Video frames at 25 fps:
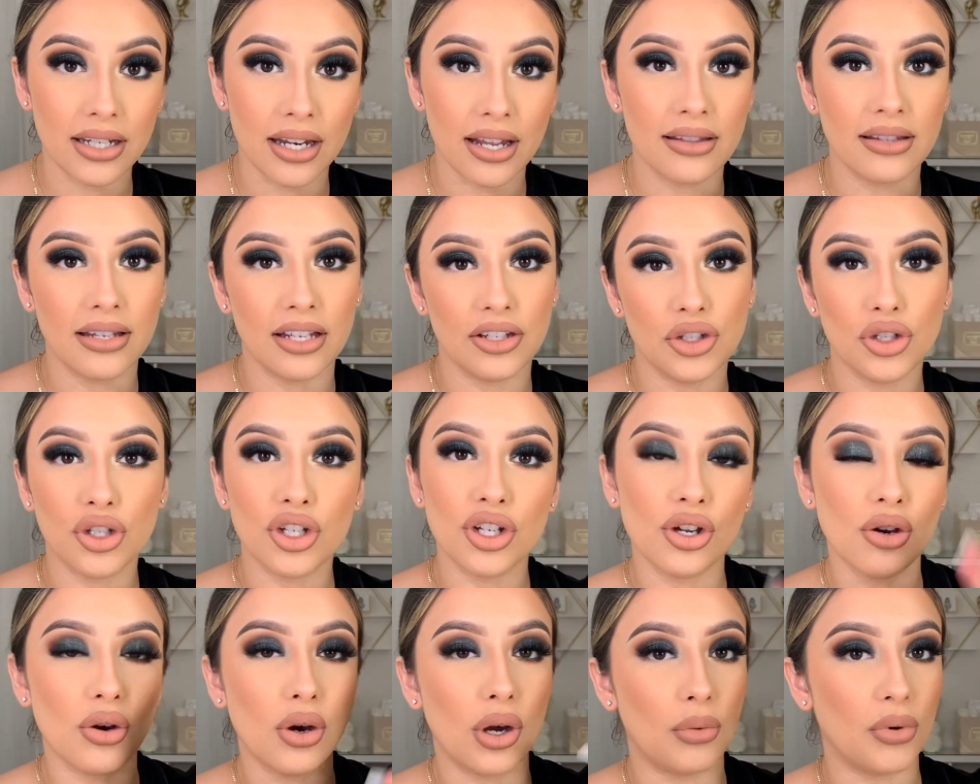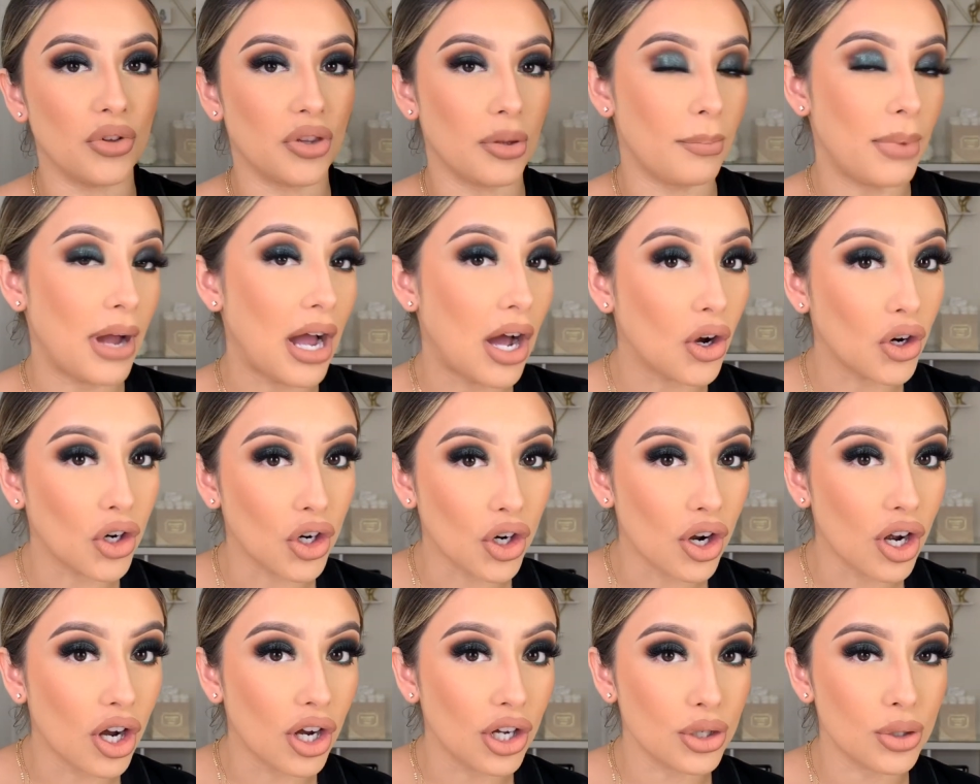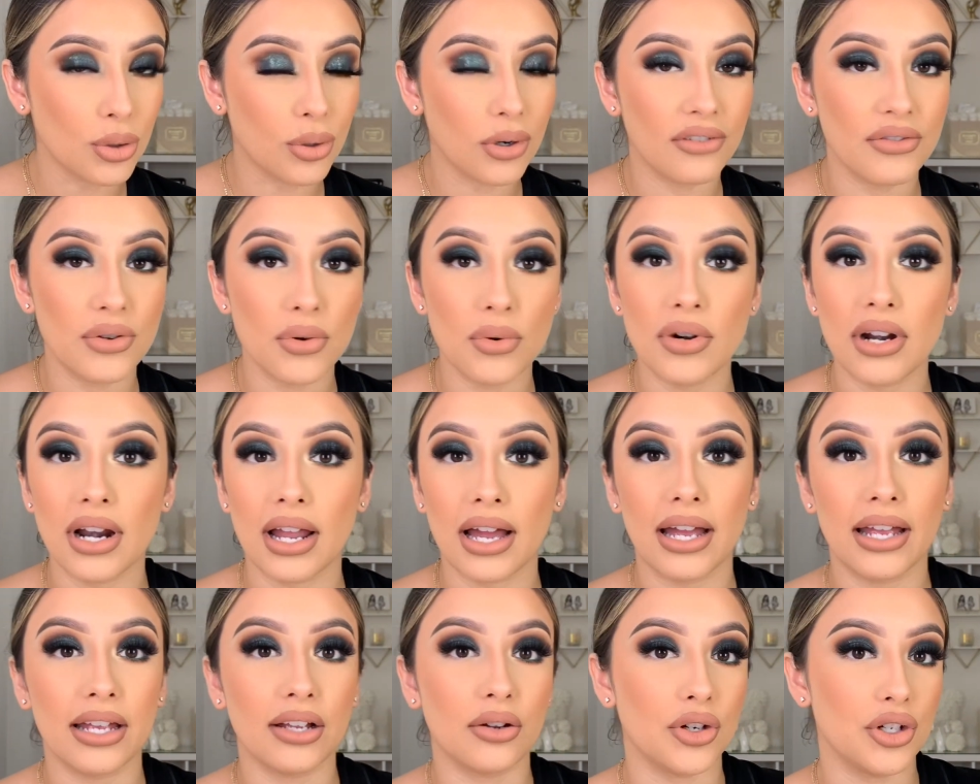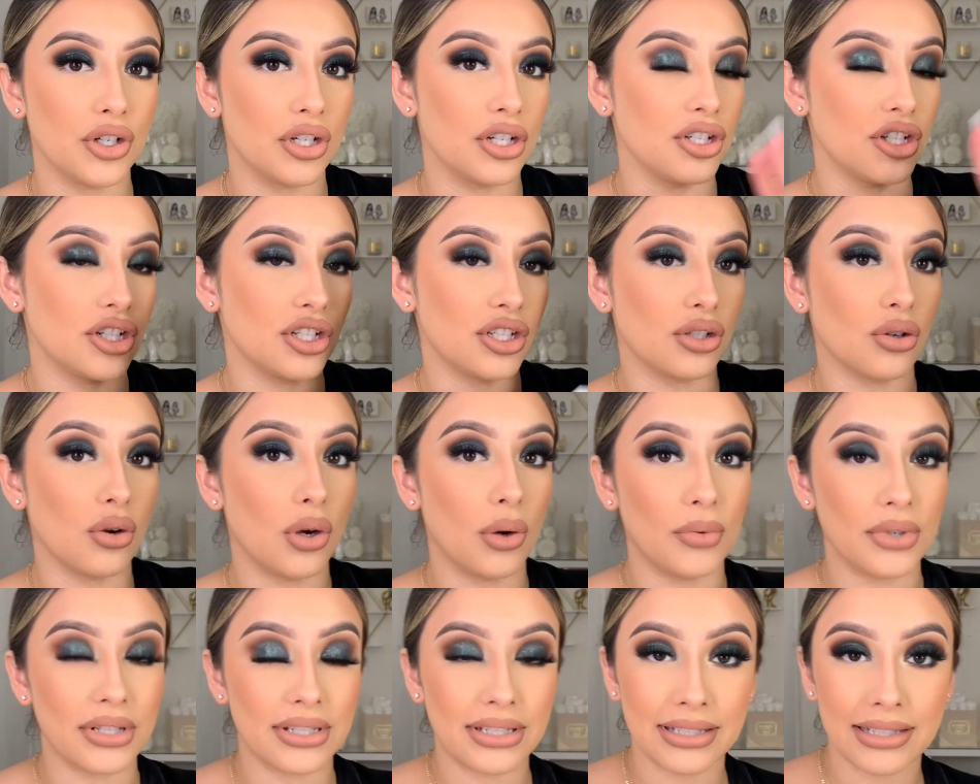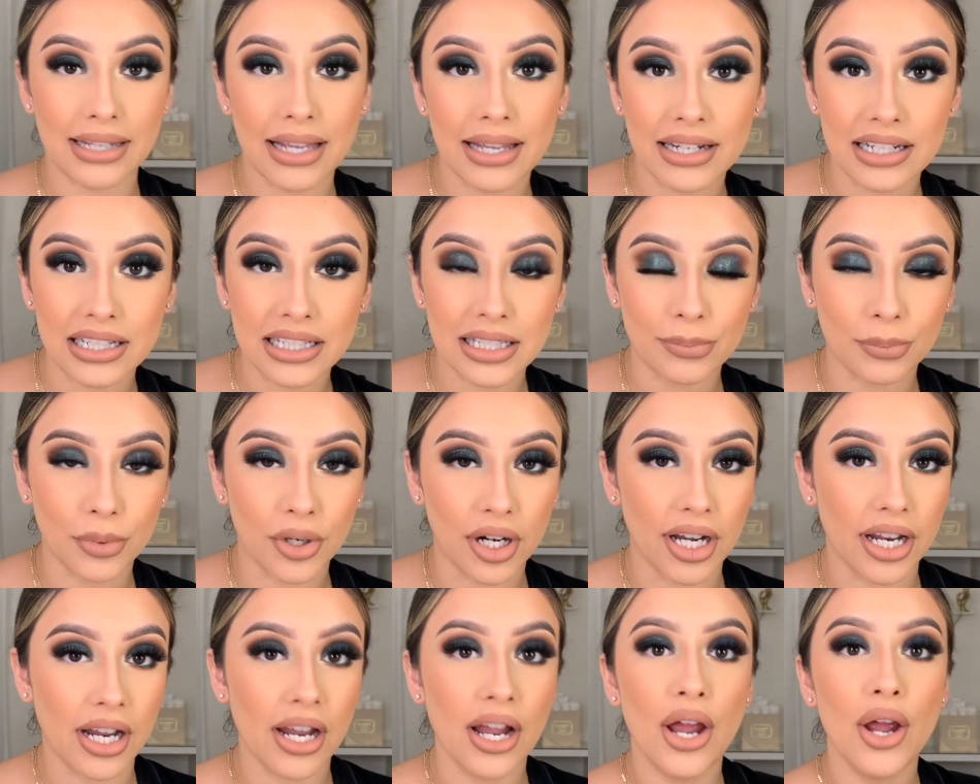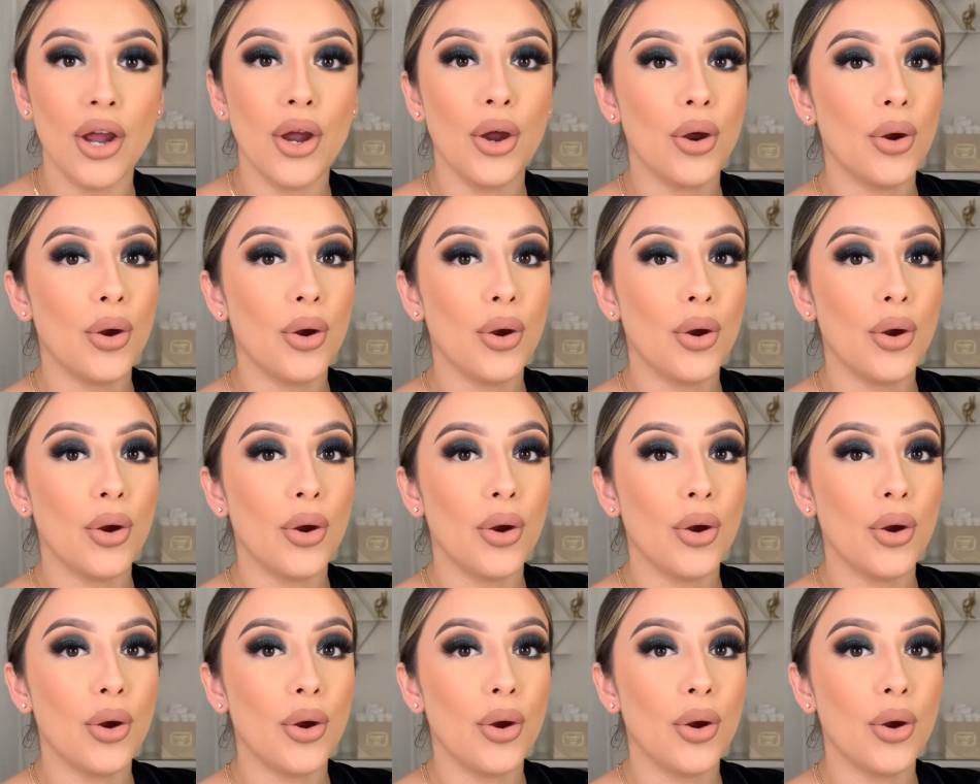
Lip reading: and then you can go in with a powder contour if you would like, or you could just go in with setting spray.